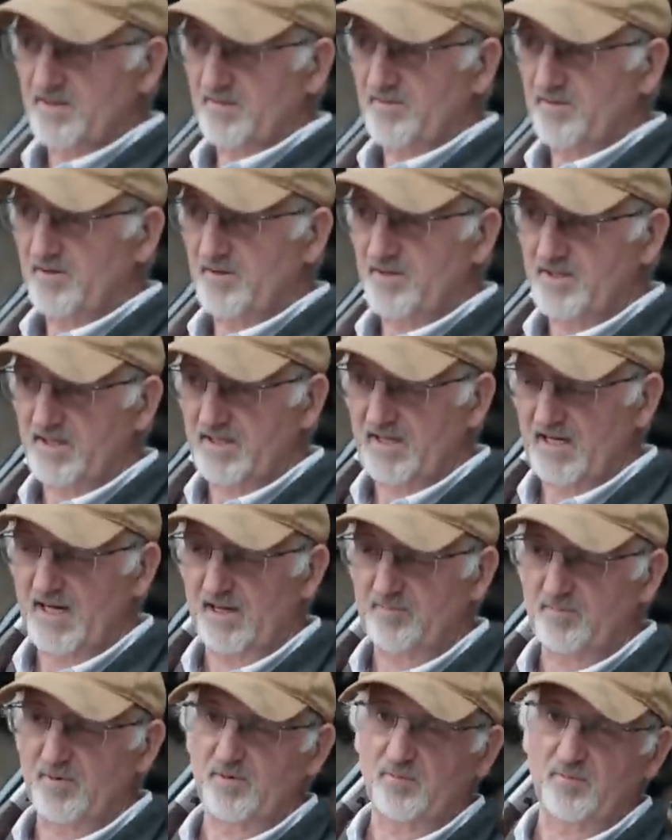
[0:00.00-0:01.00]
at 30
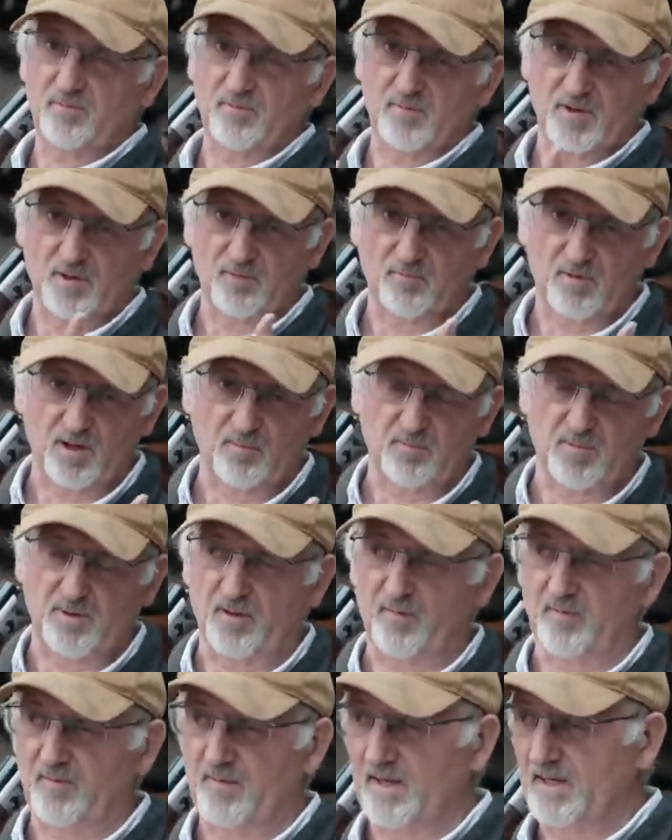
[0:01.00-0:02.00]
yard, but we're well
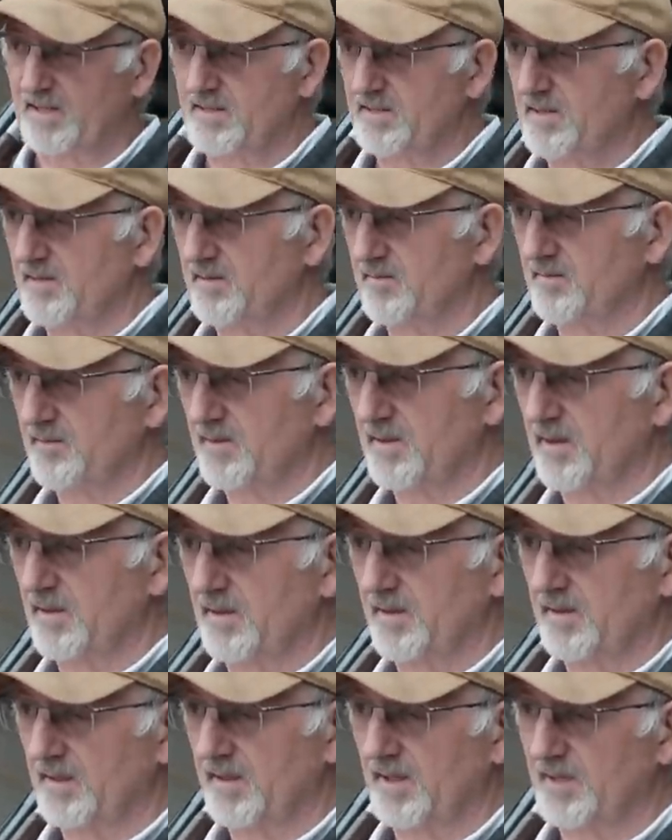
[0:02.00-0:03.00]
beyond that,
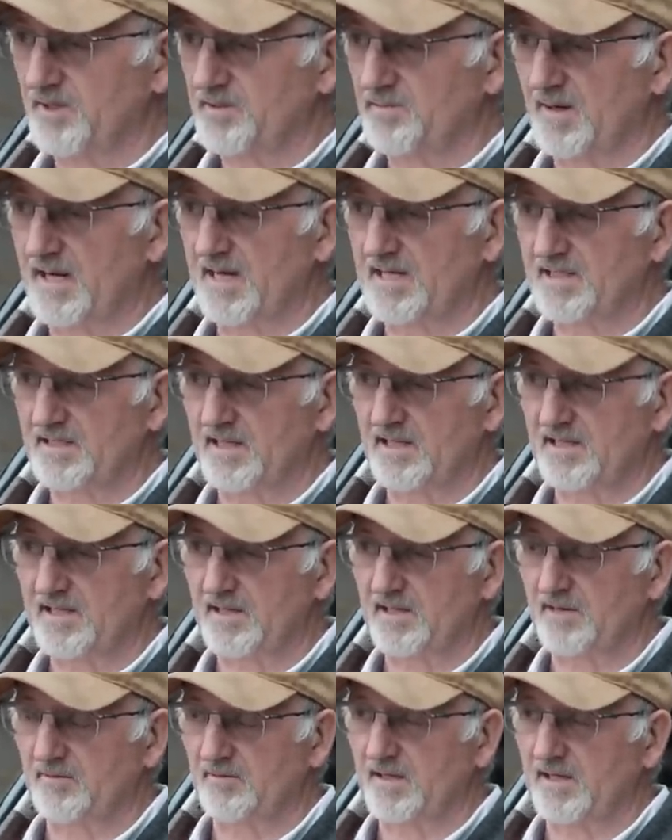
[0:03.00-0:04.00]
near, nearly twice that
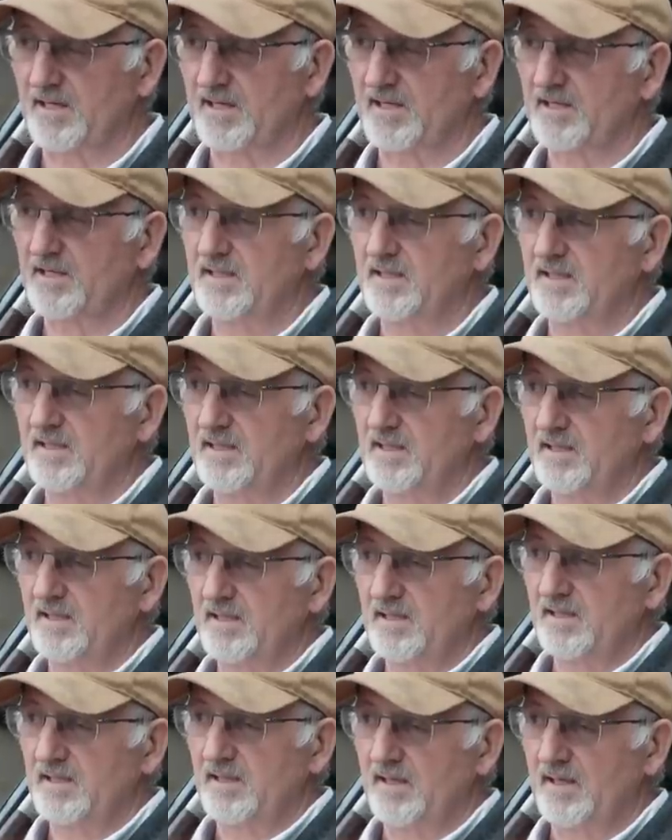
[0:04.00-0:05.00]
anyway.
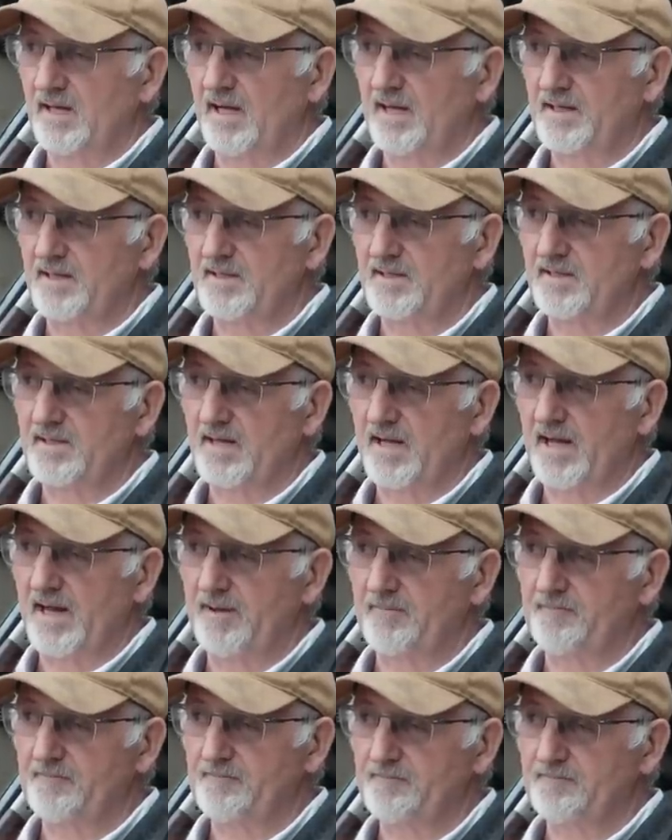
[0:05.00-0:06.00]
And uh,